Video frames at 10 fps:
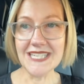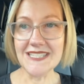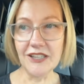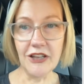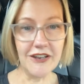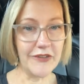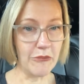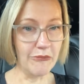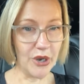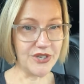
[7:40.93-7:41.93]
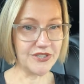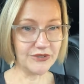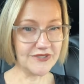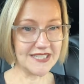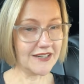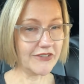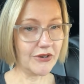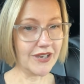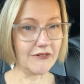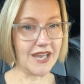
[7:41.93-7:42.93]
There's a lot of emotional
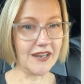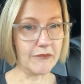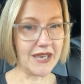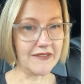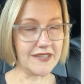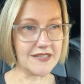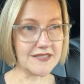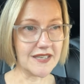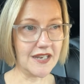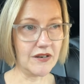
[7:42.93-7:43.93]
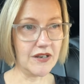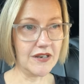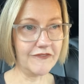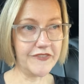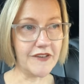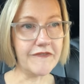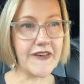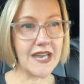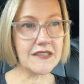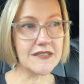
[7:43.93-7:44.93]
stuff going around about this. And the
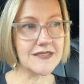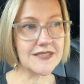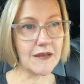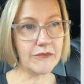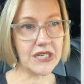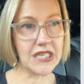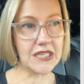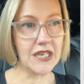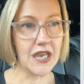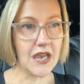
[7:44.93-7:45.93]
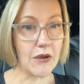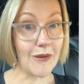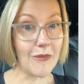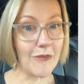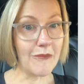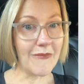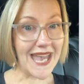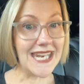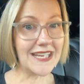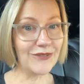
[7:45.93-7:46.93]
fact that somebody
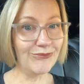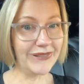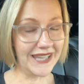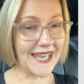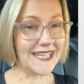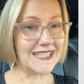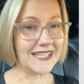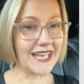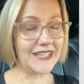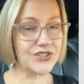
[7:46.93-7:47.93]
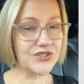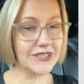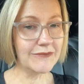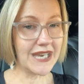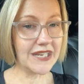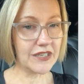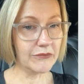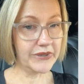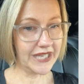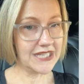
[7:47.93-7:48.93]
made a complaint, like literally made a
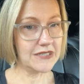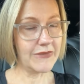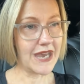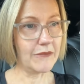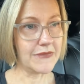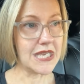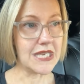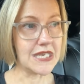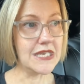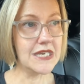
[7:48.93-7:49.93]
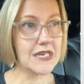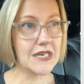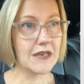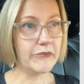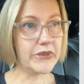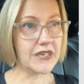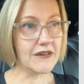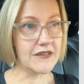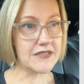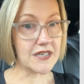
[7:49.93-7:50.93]
complaint about me
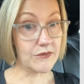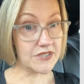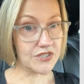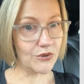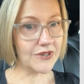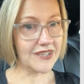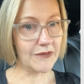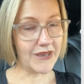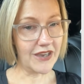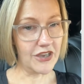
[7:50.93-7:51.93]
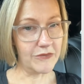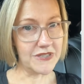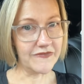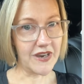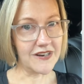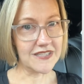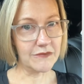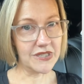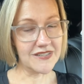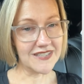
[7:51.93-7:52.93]
because I was talking about herpes
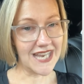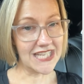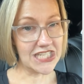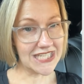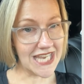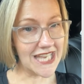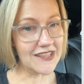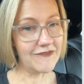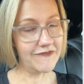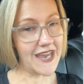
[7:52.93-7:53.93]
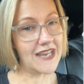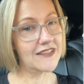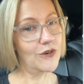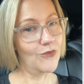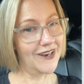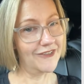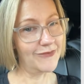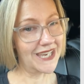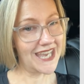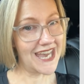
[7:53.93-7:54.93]
virus and because I had shared the fact that one
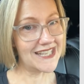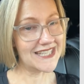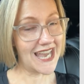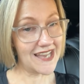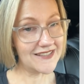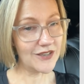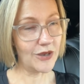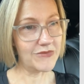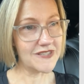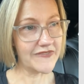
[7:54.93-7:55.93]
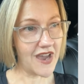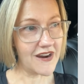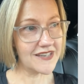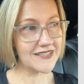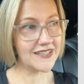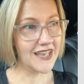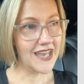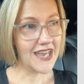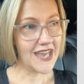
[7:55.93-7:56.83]
of my cats has herpes virus,